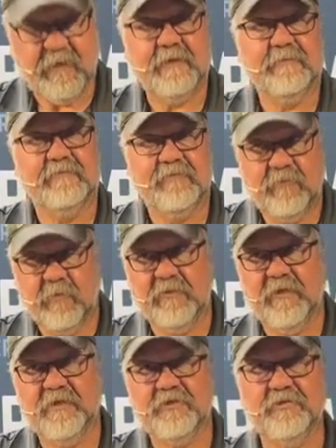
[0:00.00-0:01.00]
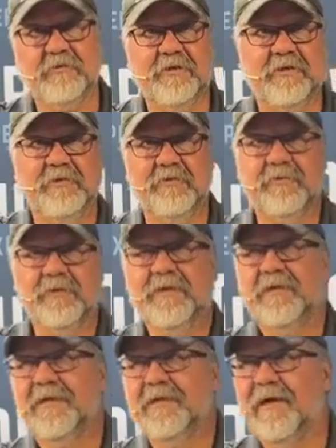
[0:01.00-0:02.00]
Right? 4 things you can do,
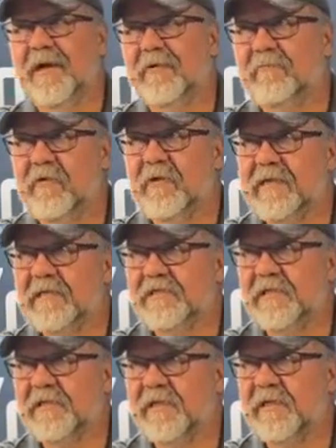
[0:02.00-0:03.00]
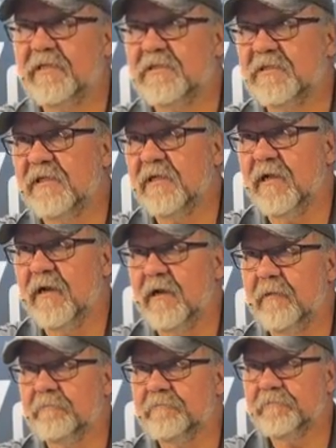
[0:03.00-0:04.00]
very easy things
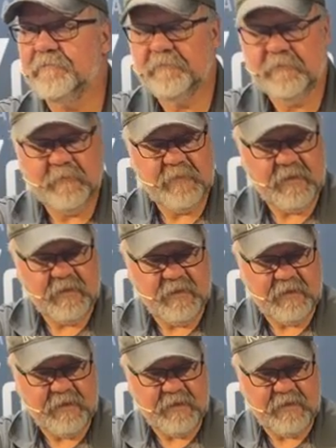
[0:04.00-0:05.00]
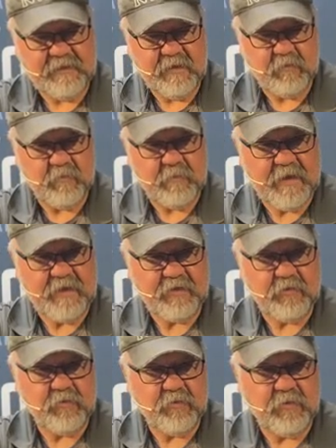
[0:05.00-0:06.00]
that will
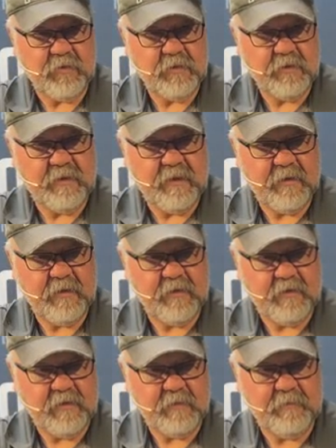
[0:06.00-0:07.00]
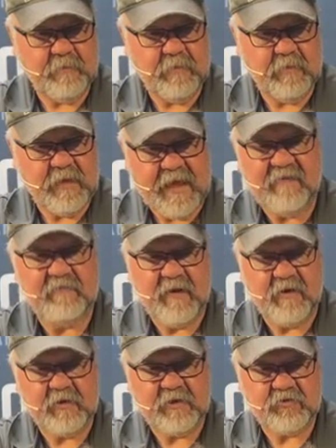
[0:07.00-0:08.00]
make you have
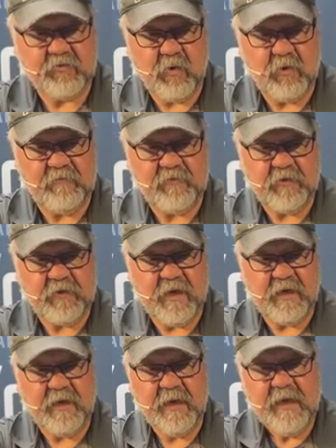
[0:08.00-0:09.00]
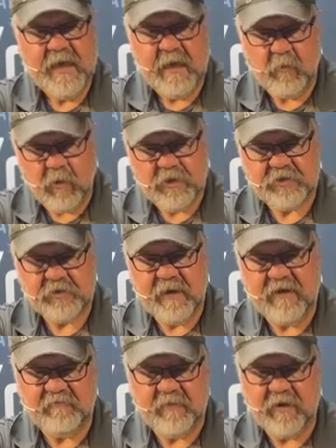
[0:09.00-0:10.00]
better control of your gun. And once
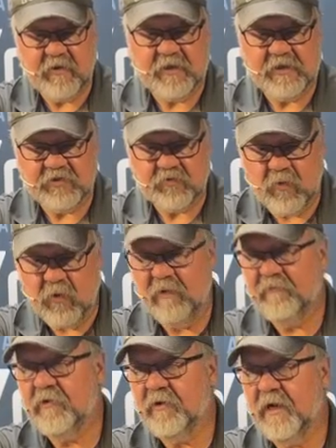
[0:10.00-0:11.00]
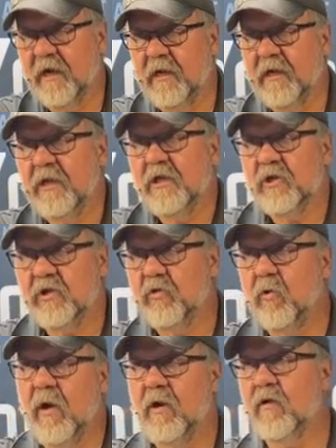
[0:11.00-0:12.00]
you have better control of your gun,
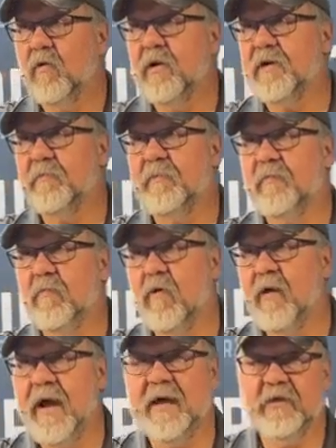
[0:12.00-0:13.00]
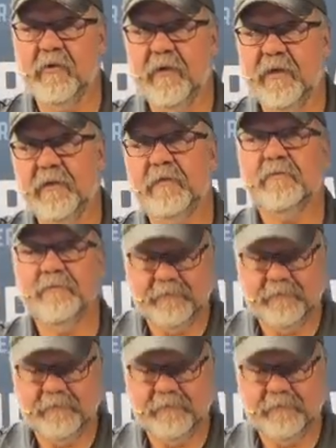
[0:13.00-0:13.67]
you are going to be more accurate.